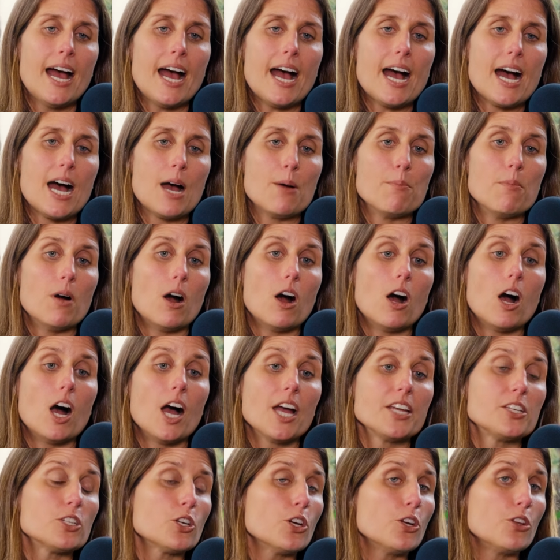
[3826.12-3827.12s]

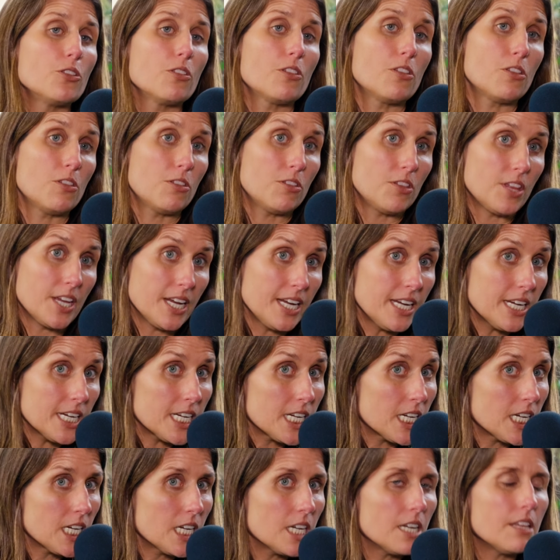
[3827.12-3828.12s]
I don't
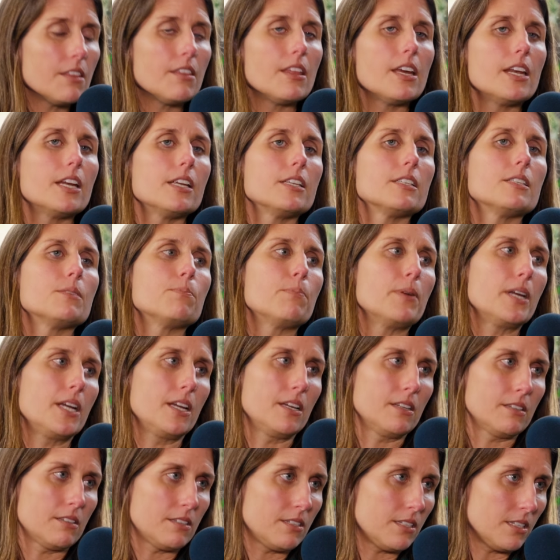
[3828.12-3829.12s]
think that it's
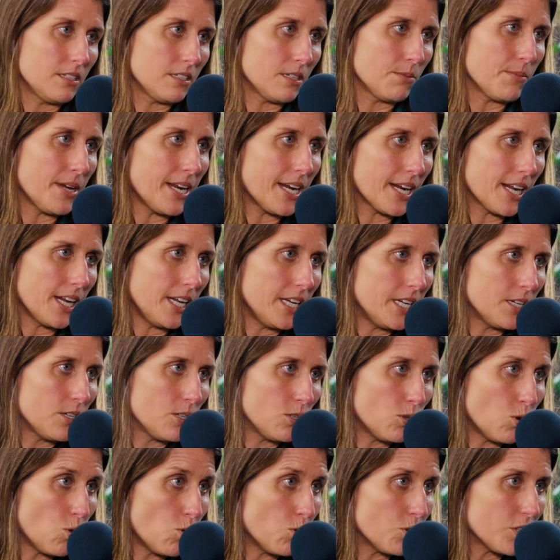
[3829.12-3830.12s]
been systematically
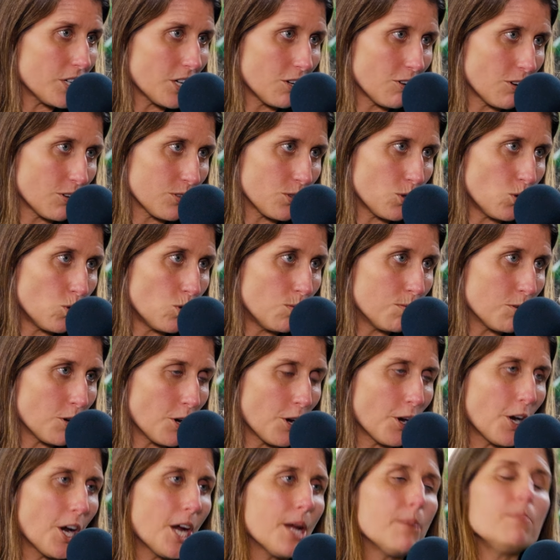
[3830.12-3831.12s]
taught across all
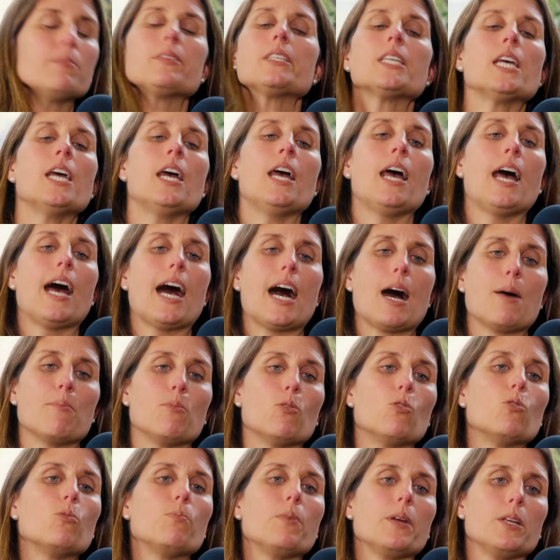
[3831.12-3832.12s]
programs,
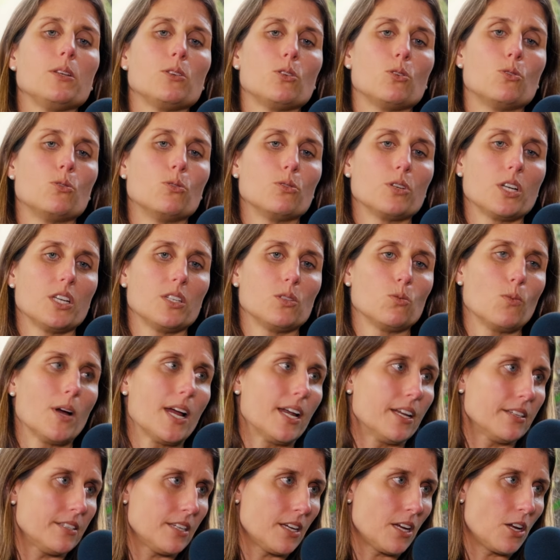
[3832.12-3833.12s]
or being taught as
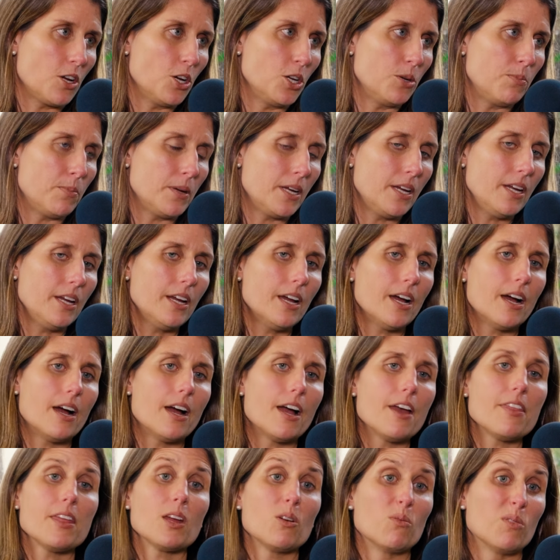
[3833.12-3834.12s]
well as it could be.
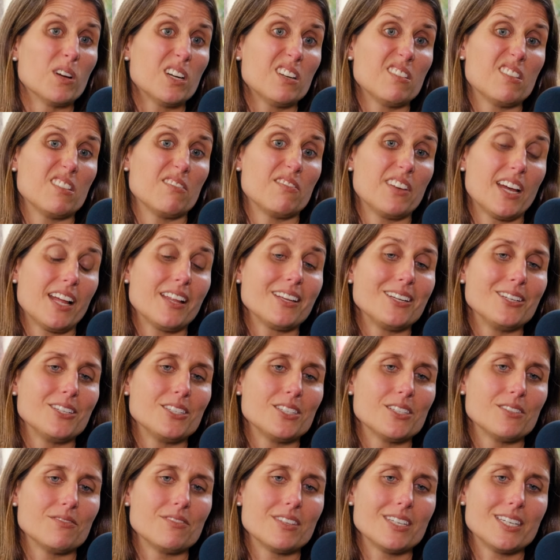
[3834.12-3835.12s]
I think one of the
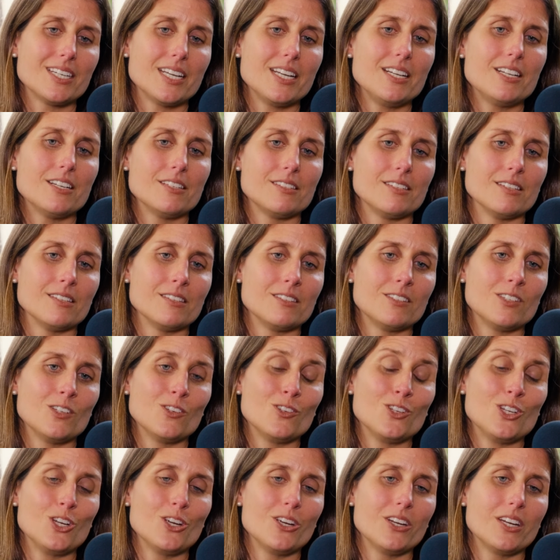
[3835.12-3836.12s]
values of the Teachers
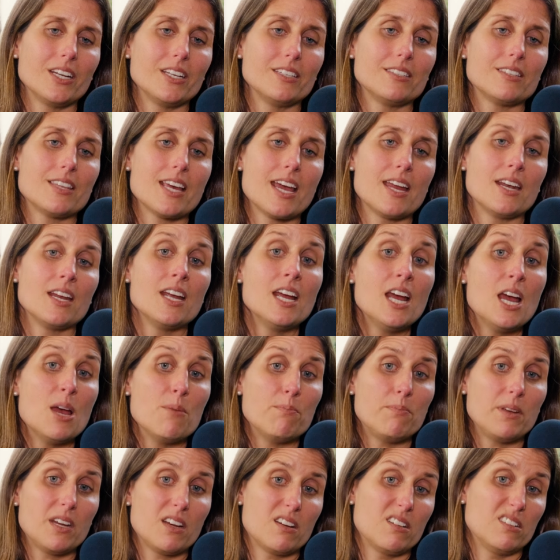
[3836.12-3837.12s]
Institute is that
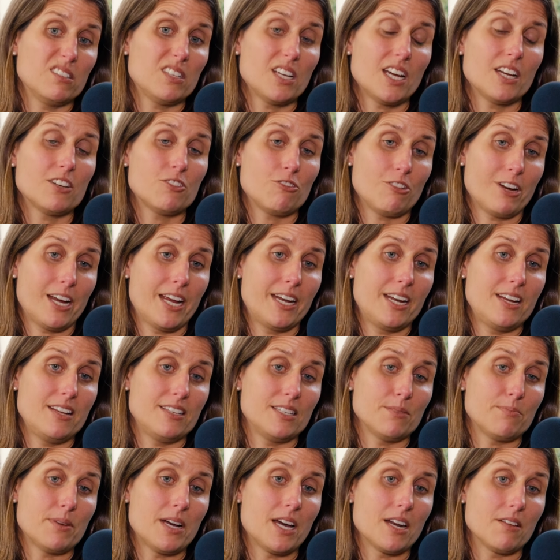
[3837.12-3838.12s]
because our
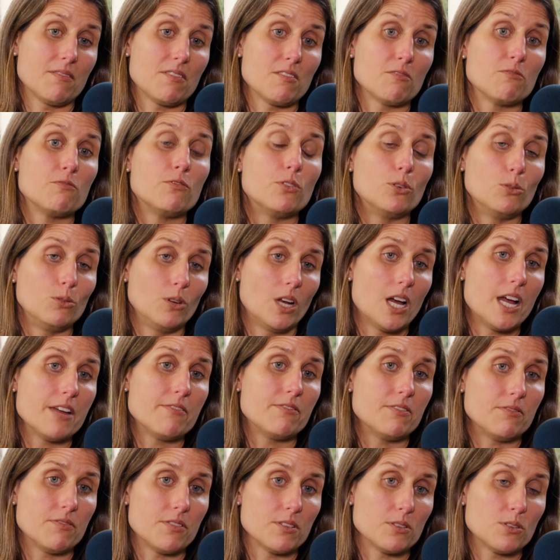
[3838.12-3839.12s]
trainees are part of the full
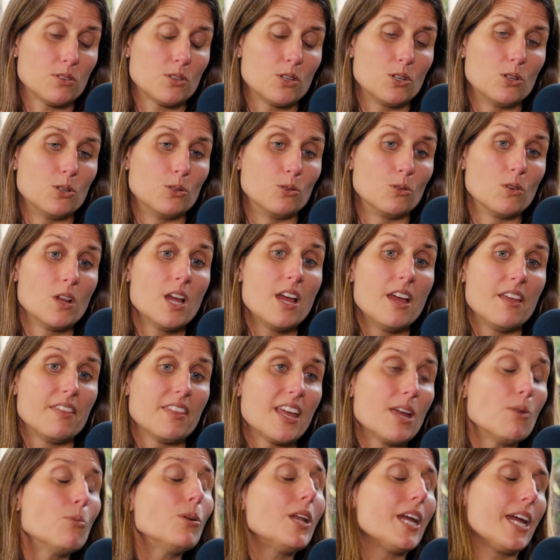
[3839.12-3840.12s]
life of the school,
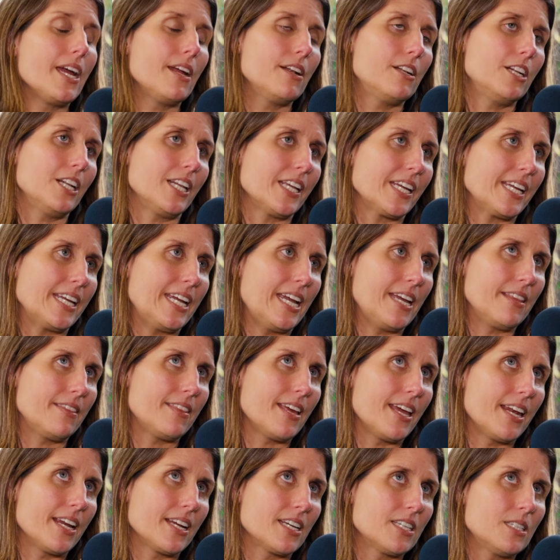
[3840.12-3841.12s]
they will actually get
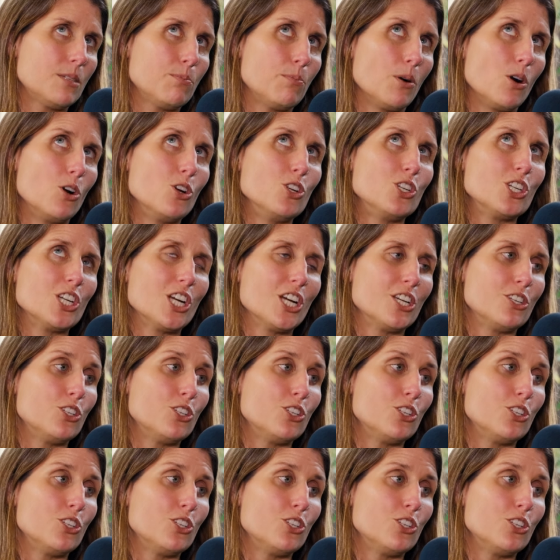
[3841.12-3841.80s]
that exposure